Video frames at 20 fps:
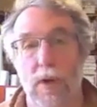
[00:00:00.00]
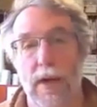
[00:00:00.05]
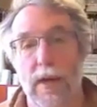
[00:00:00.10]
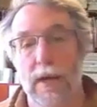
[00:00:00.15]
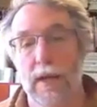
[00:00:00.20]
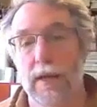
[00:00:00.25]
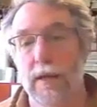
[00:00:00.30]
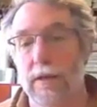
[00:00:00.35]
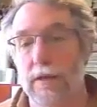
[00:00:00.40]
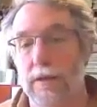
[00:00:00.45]

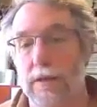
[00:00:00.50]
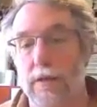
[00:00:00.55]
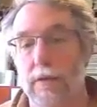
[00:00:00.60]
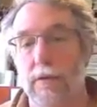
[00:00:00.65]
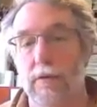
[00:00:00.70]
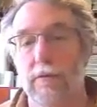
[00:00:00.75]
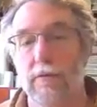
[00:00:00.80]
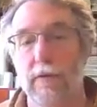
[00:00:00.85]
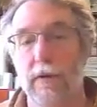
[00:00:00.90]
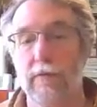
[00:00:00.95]
drag
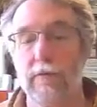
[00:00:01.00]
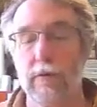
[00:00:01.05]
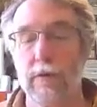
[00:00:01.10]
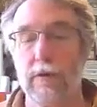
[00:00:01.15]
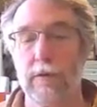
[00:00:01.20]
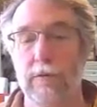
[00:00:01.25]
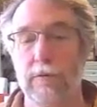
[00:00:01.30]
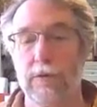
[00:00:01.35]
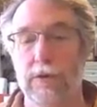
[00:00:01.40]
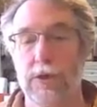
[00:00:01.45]
into your
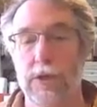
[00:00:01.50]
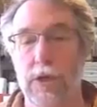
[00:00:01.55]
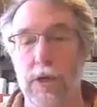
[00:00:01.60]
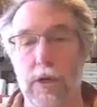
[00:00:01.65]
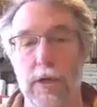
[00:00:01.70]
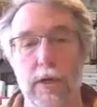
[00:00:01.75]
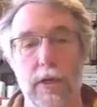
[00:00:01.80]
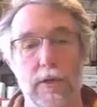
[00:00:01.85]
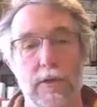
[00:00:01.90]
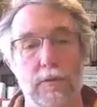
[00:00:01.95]
favorite
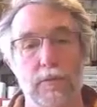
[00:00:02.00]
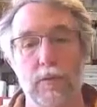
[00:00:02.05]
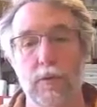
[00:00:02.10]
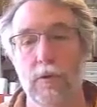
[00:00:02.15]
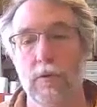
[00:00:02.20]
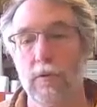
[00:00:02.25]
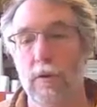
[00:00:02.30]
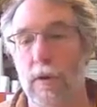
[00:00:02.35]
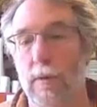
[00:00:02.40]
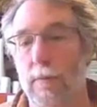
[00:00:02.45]

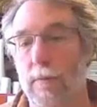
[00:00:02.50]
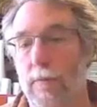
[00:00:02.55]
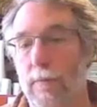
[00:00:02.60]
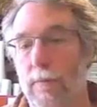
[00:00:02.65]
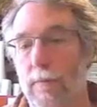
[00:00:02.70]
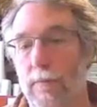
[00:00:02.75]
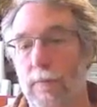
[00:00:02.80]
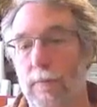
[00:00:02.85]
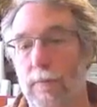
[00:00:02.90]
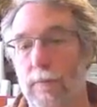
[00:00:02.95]
GIS
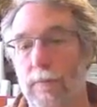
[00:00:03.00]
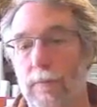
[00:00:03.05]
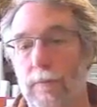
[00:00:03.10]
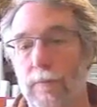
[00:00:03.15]
program.